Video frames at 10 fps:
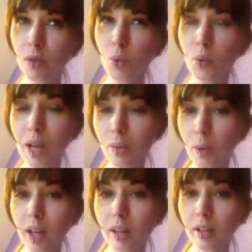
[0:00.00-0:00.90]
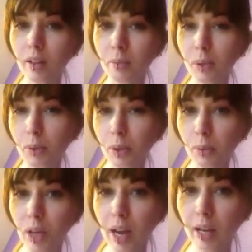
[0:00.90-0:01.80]
The red one and the blue
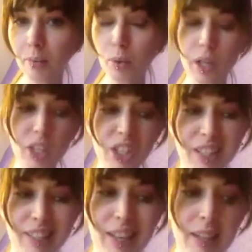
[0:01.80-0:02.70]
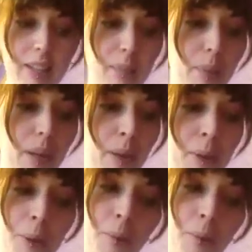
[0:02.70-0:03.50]
one were kind of boyish, I guess, but